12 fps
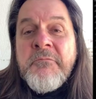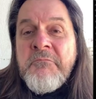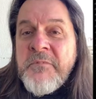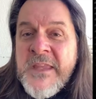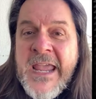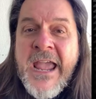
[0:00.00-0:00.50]

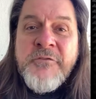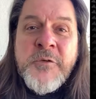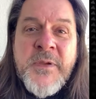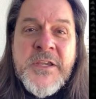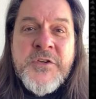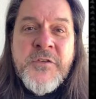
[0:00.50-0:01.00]
the after
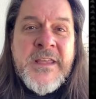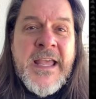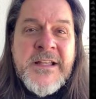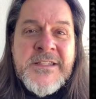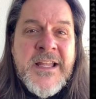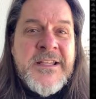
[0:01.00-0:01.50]
picture of the
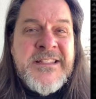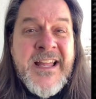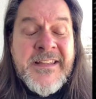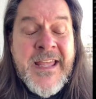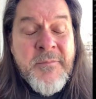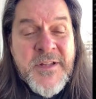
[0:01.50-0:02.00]
outside is not
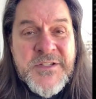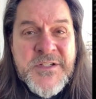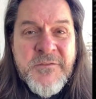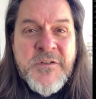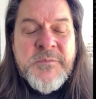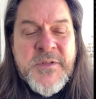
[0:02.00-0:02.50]
that much
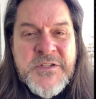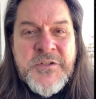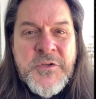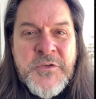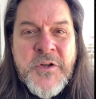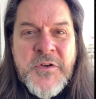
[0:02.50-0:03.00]
difference, but you
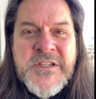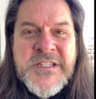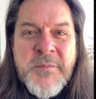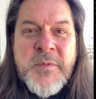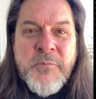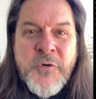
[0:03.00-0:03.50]
do notice
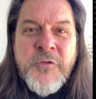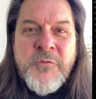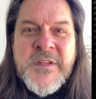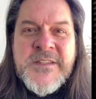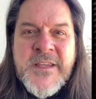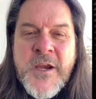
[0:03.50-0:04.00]
some
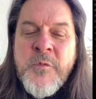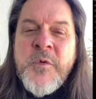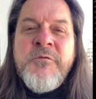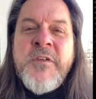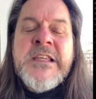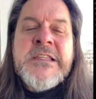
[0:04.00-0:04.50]
improvements there. We
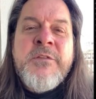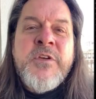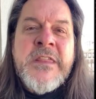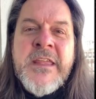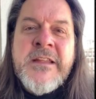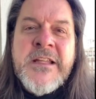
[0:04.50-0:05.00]
fix
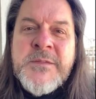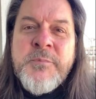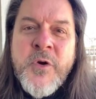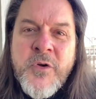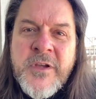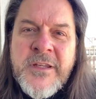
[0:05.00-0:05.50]
everything that's
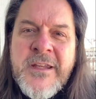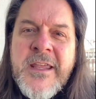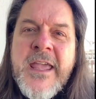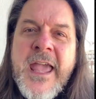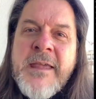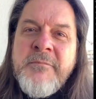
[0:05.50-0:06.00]
broken
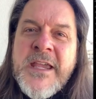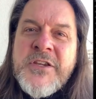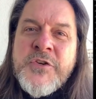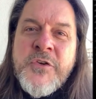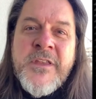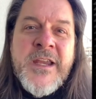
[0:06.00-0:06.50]
and make
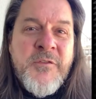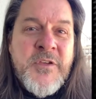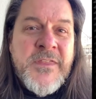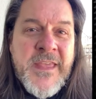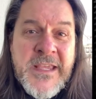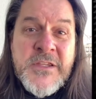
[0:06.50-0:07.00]
sure that
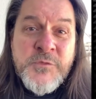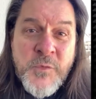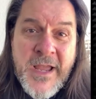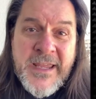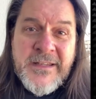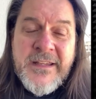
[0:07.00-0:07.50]
everything is
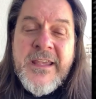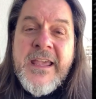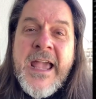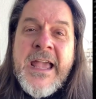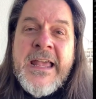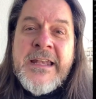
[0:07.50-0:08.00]
right.
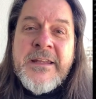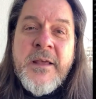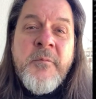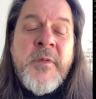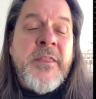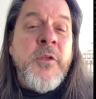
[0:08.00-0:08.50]

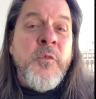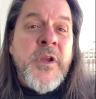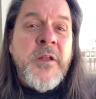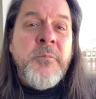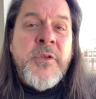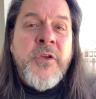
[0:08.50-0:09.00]
But the
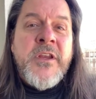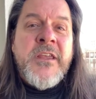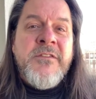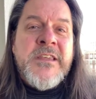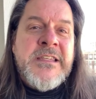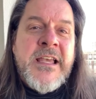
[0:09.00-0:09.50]
real beauty
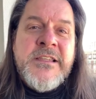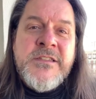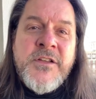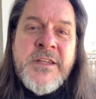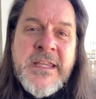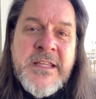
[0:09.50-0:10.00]
of this house is
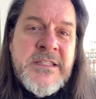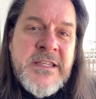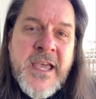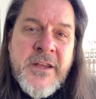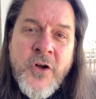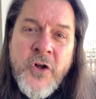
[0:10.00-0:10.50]
on the
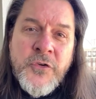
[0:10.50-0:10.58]
inside. All